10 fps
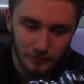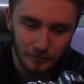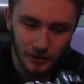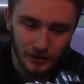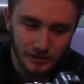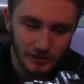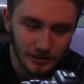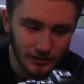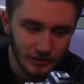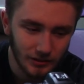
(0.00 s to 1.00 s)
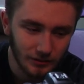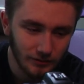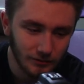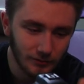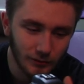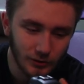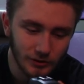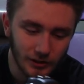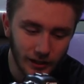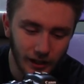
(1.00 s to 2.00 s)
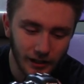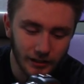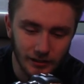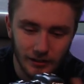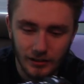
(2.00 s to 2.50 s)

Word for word: But for today,